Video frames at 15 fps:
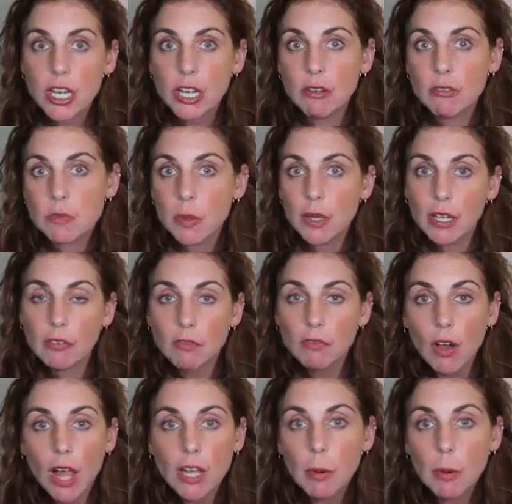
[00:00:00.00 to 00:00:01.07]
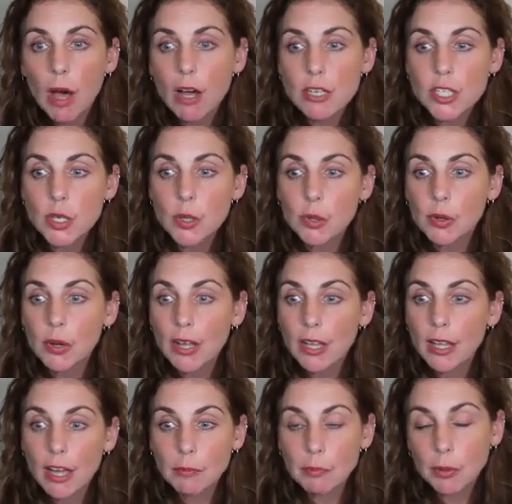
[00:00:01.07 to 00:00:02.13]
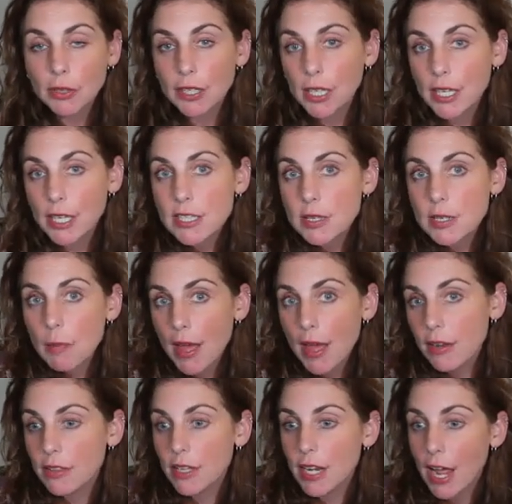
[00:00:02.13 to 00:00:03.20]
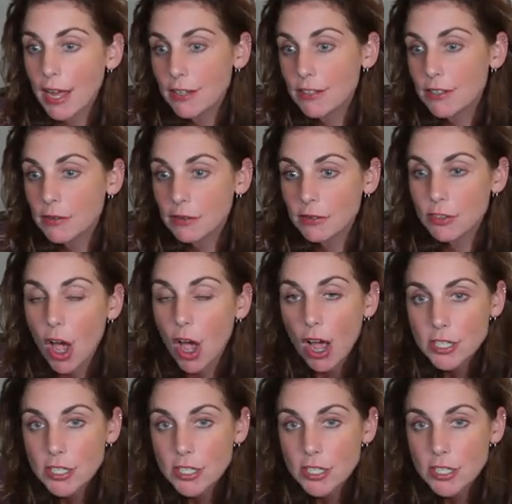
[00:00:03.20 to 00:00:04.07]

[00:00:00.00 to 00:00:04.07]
He was playing volleyball. So I'd put the kids to bed and then I'd talk